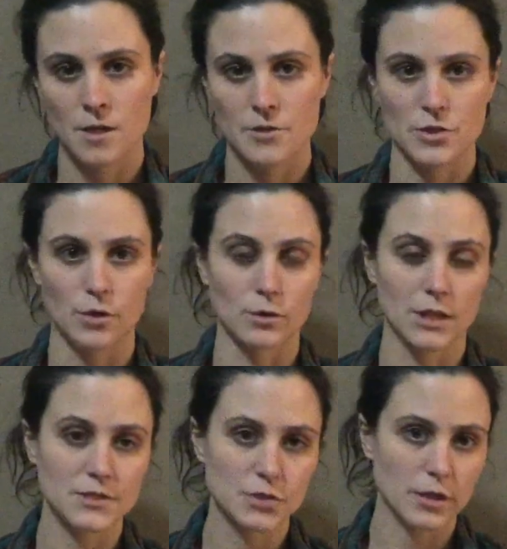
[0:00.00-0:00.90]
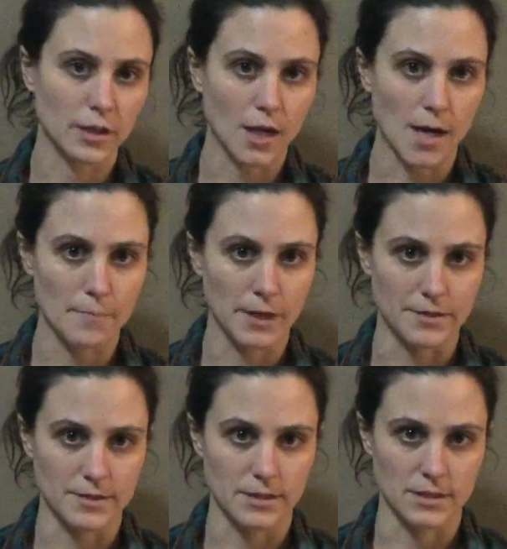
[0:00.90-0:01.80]
So let's look at the
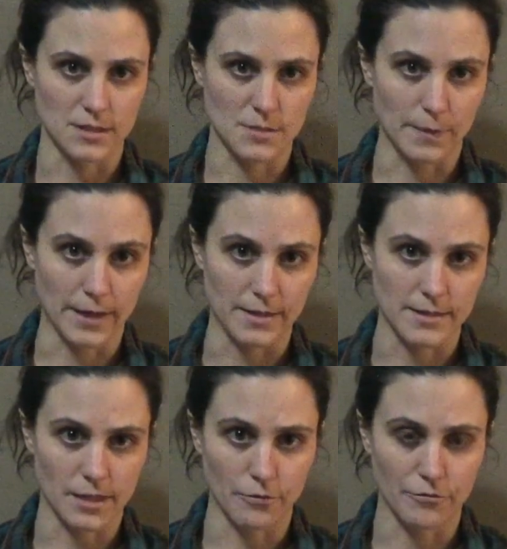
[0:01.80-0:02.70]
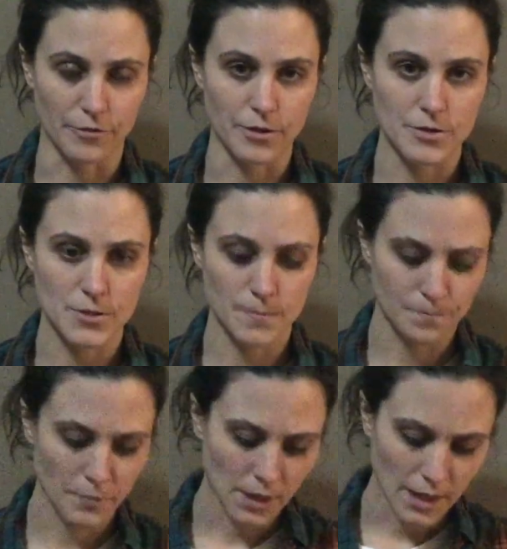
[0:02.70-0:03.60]
compound sentence by itself first.
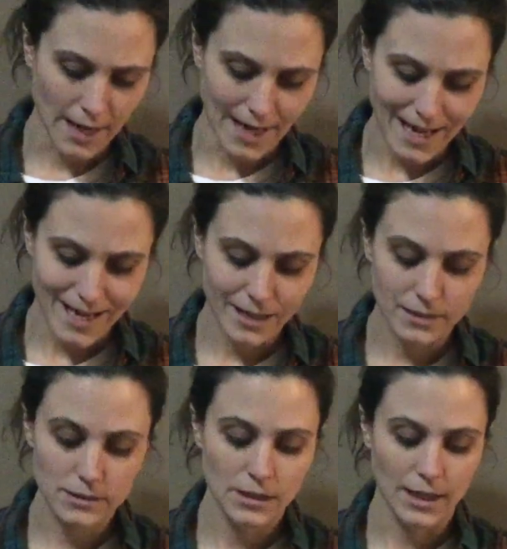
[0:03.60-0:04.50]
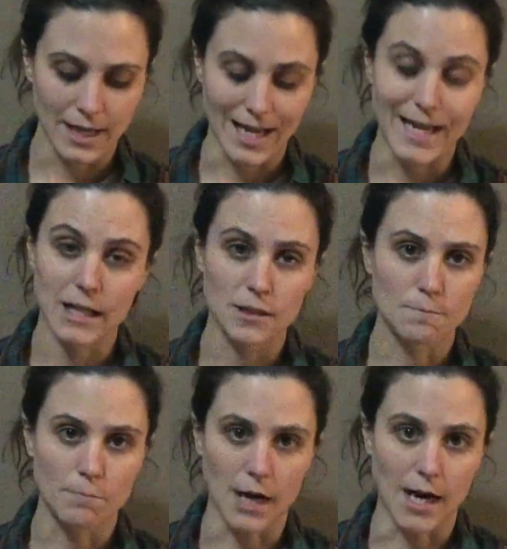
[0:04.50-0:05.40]
Anne
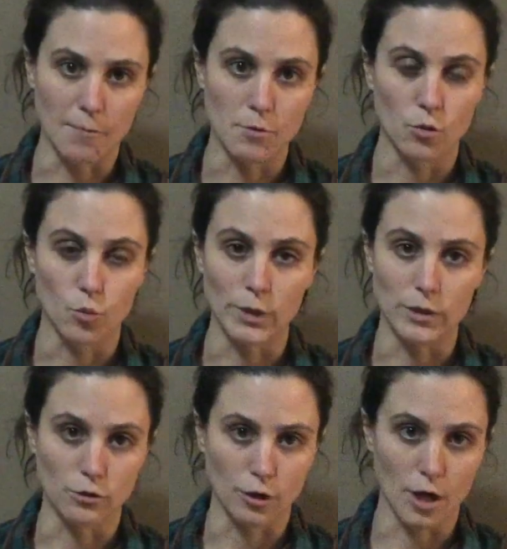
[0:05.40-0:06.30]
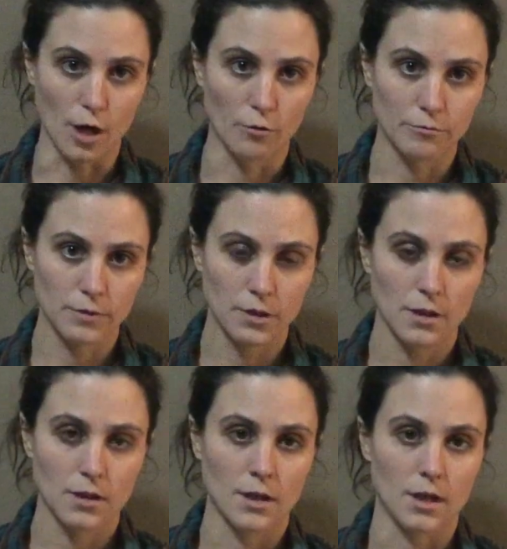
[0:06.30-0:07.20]
and Bob will go.
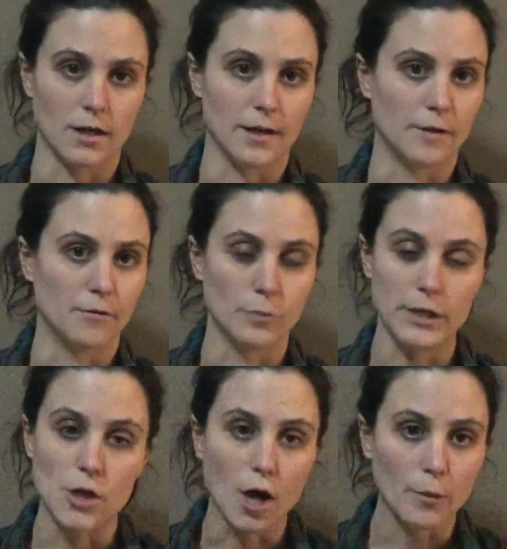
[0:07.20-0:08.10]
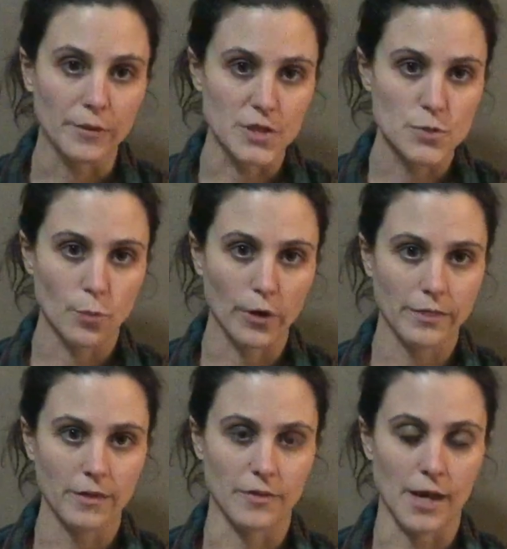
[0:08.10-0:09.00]
We know at this
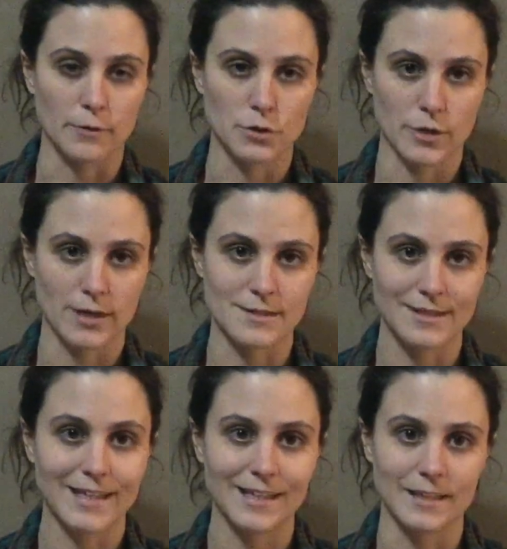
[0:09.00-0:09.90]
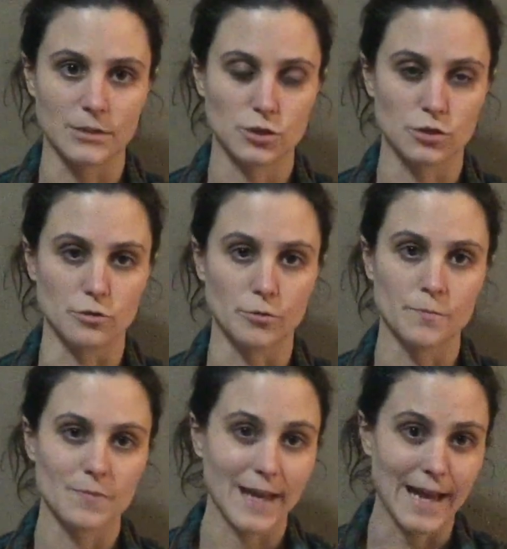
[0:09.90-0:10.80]
point that that would translate into
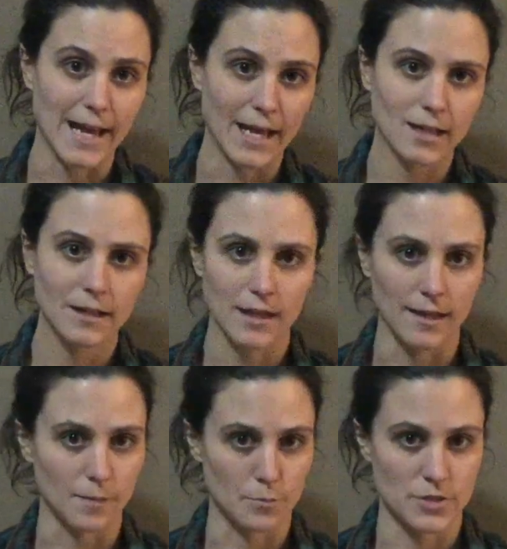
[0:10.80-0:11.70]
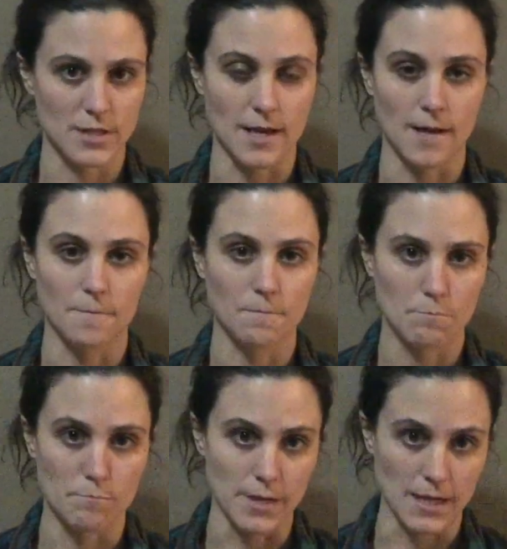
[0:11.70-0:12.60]
A ampersand
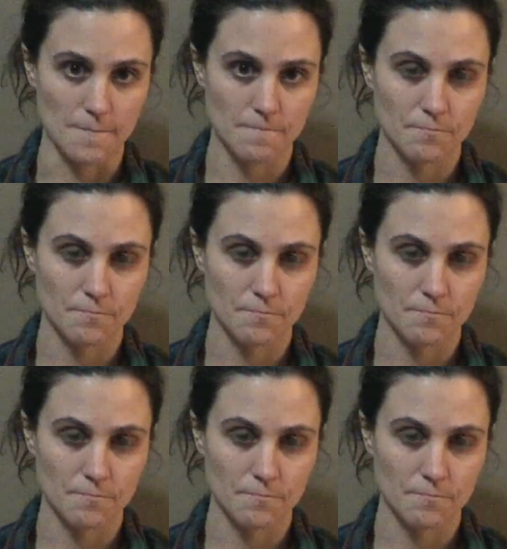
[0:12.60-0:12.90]
B.